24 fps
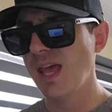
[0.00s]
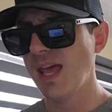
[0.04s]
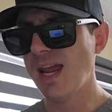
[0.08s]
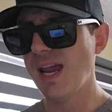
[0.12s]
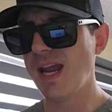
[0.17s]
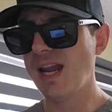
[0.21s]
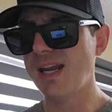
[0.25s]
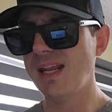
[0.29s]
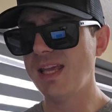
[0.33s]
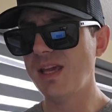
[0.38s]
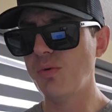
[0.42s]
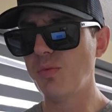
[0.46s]

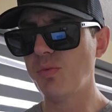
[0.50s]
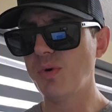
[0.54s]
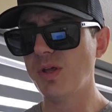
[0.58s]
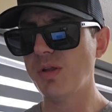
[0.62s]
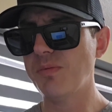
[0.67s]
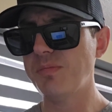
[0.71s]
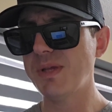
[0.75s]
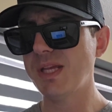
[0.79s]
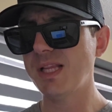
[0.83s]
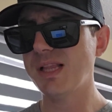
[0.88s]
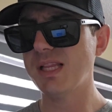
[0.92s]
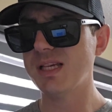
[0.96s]
And it
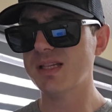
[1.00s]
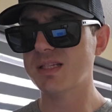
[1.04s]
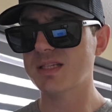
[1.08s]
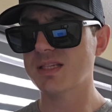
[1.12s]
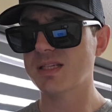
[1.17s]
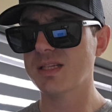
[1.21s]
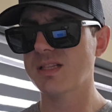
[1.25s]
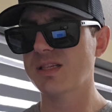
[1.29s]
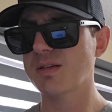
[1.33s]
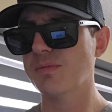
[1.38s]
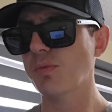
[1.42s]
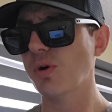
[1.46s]
will be
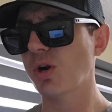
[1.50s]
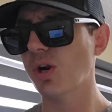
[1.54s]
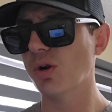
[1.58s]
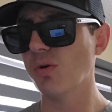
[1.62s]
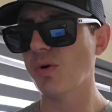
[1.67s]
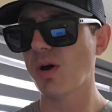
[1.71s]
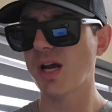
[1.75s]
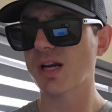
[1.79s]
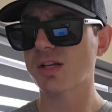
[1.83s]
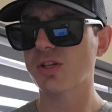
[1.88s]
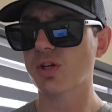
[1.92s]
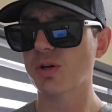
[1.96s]
listed
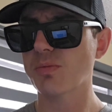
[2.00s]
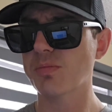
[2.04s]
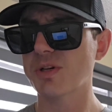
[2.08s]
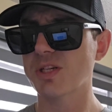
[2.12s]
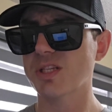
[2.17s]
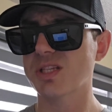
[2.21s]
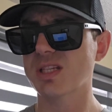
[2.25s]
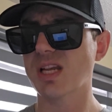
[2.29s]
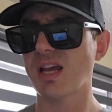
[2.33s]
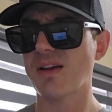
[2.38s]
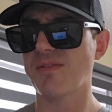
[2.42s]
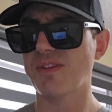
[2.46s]
tomorrow, October
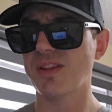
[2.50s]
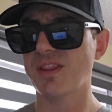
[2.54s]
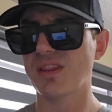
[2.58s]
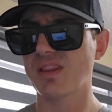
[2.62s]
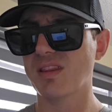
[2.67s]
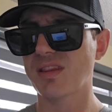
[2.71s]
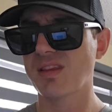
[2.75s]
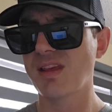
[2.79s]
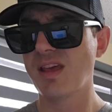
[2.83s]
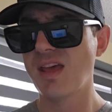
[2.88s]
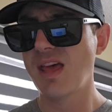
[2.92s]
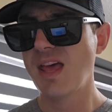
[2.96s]

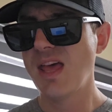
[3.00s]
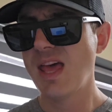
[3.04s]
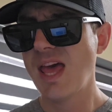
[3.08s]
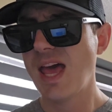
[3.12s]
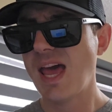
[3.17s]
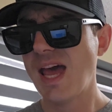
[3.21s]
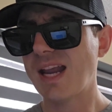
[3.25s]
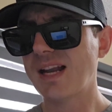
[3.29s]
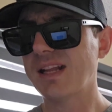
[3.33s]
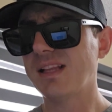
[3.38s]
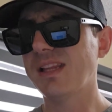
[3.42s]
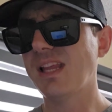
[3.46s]
7th
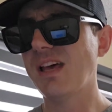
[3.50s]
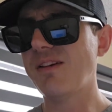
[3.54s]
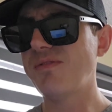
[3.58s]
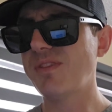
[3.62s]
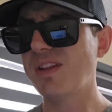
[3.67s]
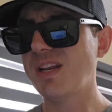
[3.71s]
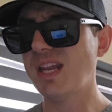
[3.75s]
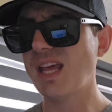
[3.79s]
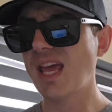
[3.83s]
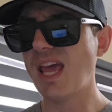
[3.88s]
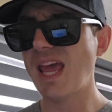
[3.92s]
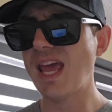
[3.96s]
at
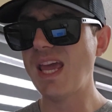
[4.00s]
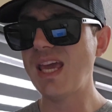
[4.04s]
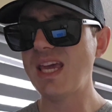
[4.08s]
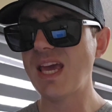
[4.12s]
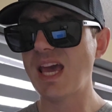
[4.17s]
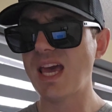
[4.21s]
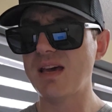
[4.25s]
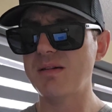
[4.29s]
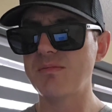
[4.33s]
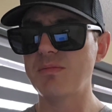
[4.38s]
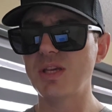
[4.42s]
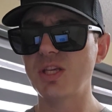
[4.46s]
11
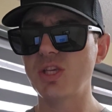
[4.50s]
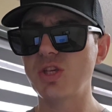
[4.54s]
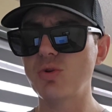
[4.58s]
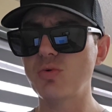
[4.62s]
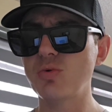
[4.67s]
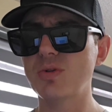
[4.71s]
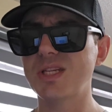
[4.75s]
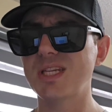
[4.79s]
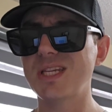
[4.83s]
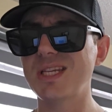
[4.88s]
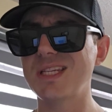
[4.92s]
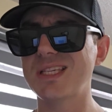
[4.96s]
a.m.
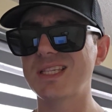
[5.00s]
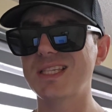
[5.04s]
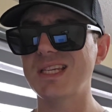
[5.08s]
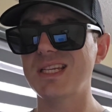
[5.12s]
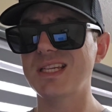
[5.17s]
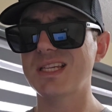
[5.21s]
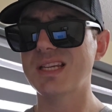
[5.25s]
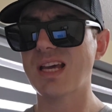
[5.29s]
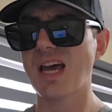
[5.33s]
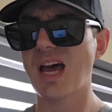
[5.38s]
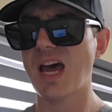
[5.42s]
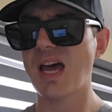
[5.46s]

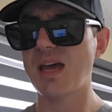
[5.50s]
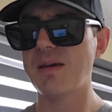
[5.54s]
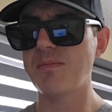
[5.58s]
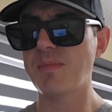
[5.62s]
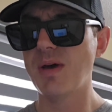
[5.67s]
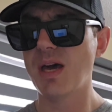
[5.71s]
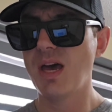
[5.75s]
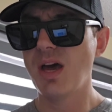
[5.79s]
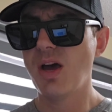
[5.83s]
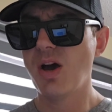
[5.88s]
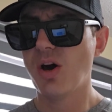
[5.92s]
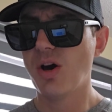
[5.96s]
UTC
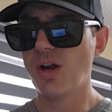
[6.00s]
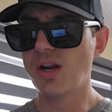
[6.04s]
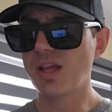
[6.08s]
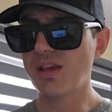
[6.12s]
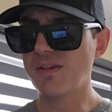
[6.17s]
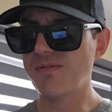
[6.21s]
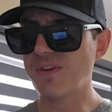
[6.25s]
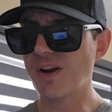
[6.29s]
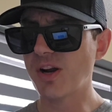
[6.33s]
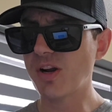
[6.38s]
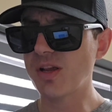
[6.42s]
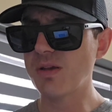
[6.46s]
time on
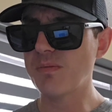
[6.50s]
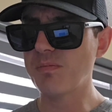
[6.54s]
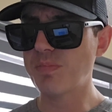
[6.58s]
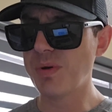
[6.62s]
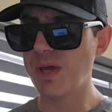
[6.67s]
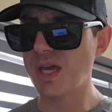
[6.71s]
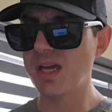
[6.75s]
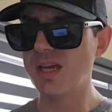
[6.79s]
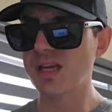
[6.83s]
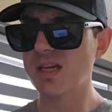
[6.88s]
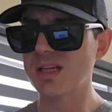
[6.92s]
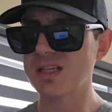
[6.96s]
a very
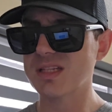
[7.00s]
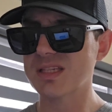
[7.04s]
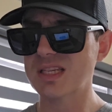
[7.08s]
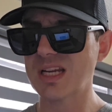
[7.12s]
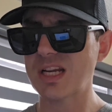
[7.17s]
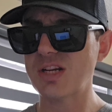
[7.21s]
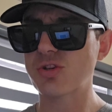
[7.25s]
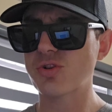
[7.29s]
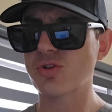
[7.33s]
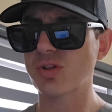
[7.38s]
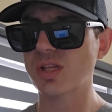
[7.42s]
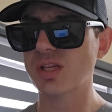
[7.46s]
big
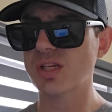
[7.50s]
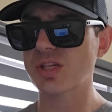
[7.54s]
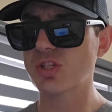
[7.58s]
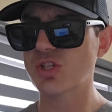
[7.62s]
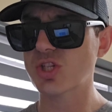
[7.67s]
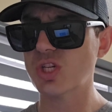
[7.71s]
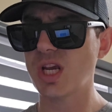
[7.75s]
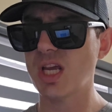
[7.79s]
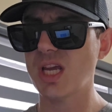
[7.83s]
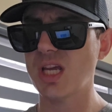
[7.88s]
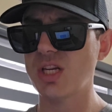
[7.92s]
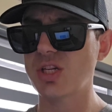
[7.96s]
central
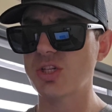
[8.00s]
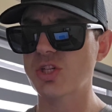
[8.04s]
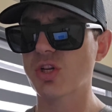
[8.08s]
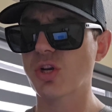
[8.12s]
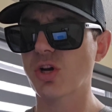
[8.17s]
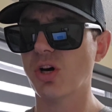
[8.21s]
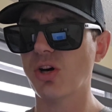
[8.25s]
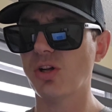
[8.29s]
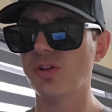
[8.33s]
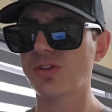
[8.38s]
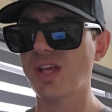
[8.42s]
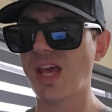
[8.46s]
exchange
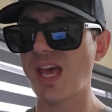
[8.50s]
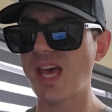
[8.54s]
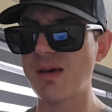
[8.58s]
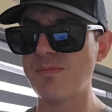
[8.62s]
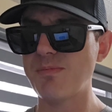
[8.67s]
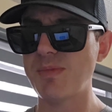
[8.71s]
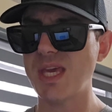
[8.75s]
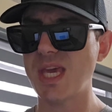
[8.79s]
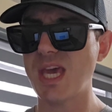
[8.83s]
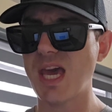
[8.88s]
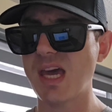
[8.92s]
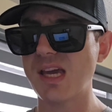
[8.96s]
called
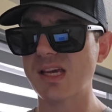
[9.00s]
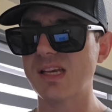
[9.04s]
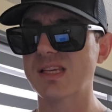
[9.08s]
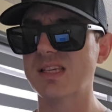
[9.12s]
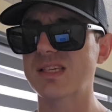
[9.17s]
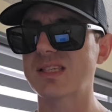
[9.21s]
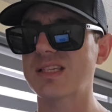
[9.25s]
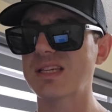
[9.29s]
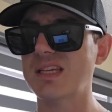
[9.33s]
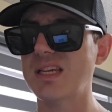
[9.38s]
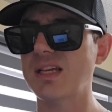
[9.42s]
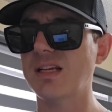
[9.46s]

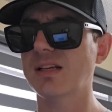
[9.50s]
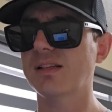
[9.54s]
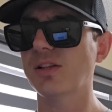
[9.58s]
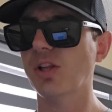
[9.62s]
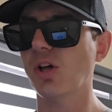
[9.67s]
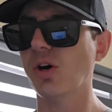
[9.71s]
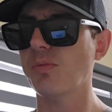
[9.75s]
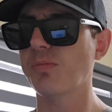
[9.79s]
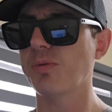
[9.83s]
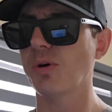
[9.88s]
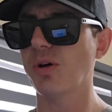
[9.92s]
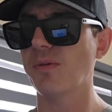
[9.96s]
MEXC
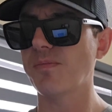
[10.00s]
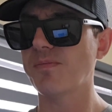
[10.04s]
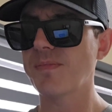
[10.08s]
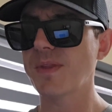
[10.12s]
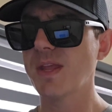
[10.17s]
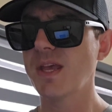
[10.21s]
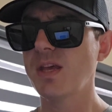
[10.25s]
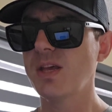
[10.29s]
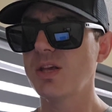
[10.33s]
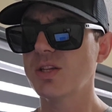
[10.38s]
Global.